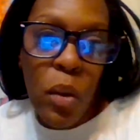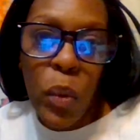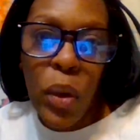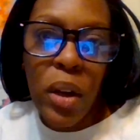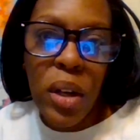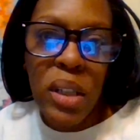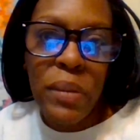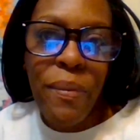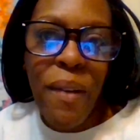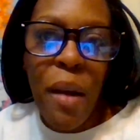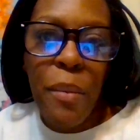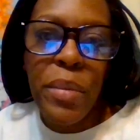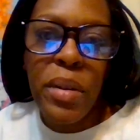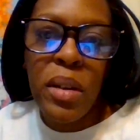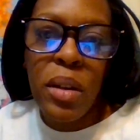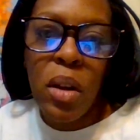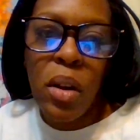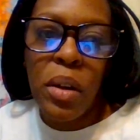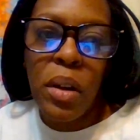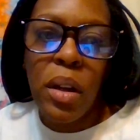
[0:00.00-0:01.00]
We're just probably
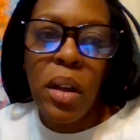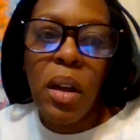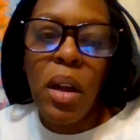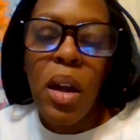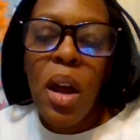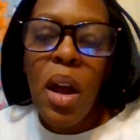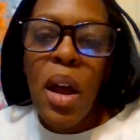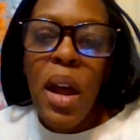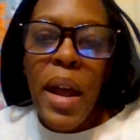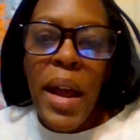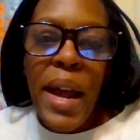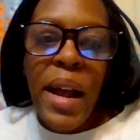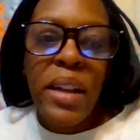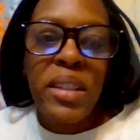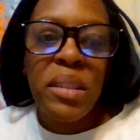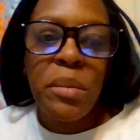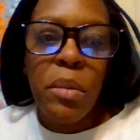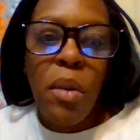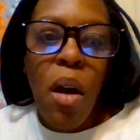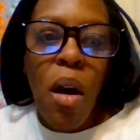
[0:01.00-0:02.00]
going to have
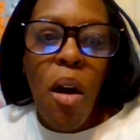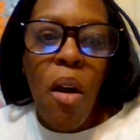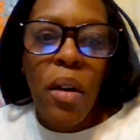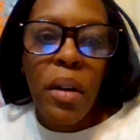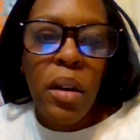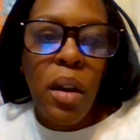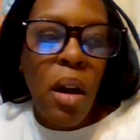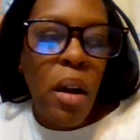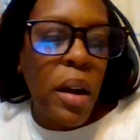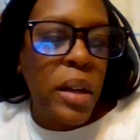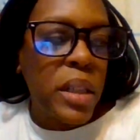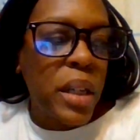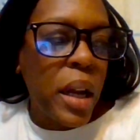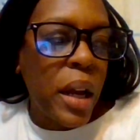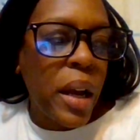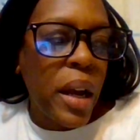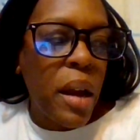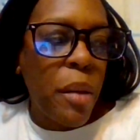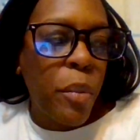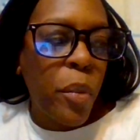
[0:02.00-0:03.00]
some R&R time,